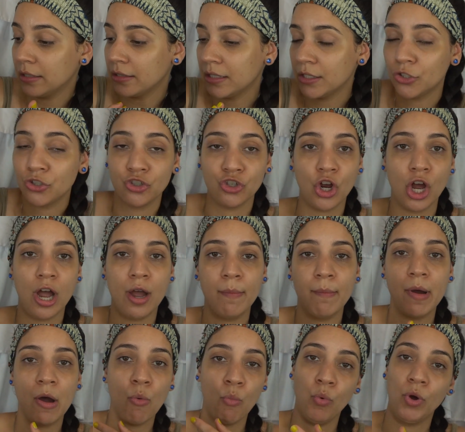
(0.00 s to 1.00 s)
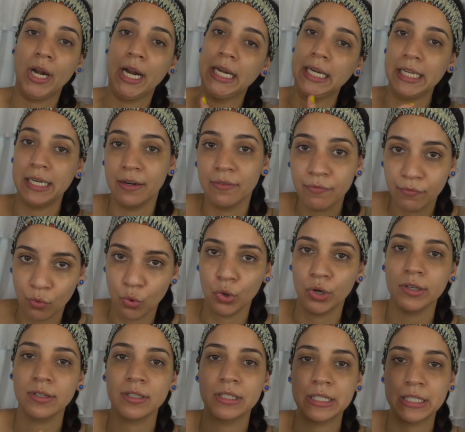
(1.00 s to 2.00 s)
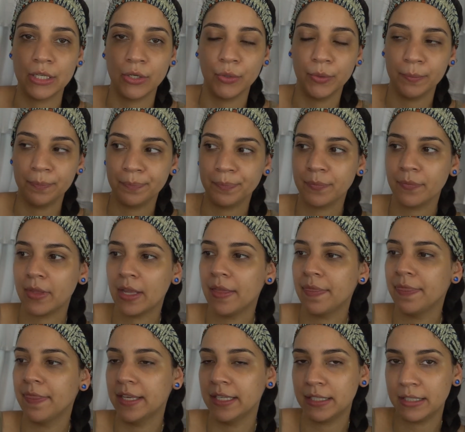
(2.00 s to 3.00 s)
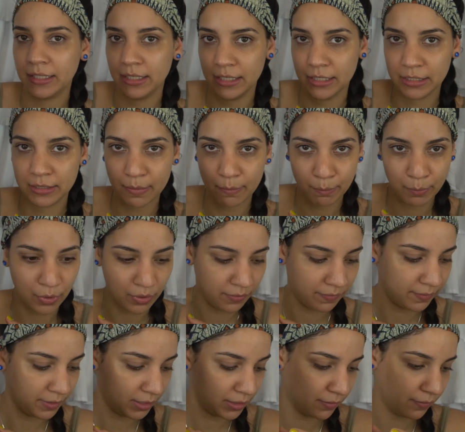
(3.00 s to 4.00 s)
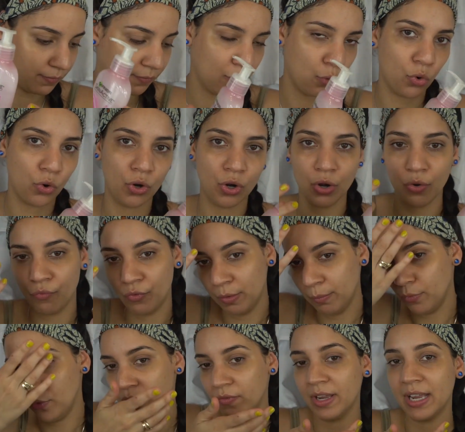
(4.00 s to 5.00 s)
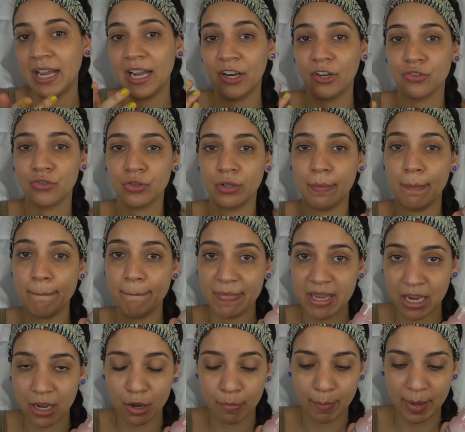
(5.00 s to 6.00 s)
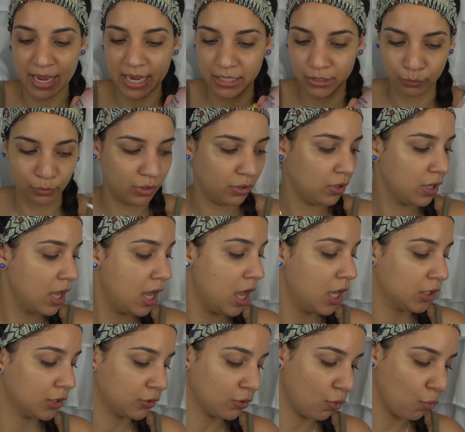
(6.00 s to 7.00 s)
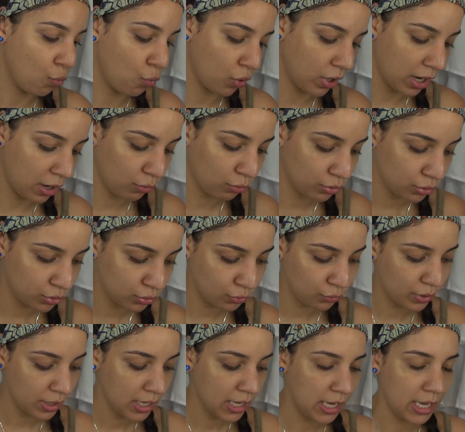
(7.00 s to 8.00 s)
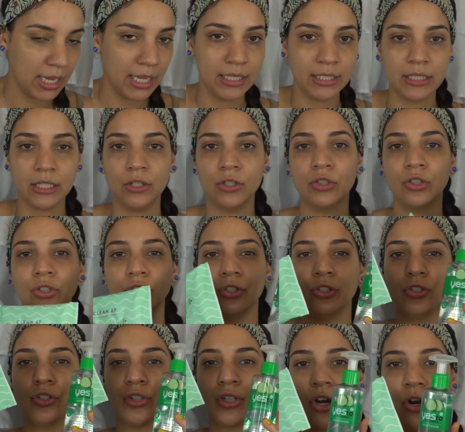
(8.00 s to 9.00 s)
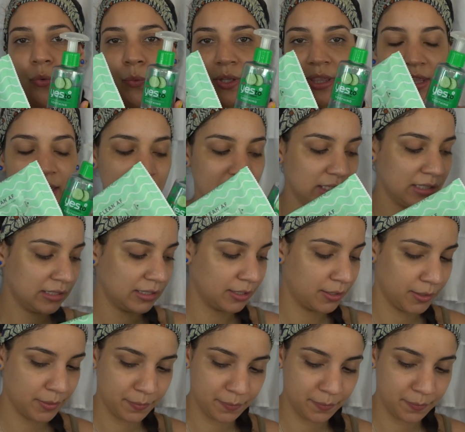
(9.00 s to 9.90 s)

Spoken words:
does its job, what I need it for, so this is perfect for removing extra makeup as well. So what I will do is start with this,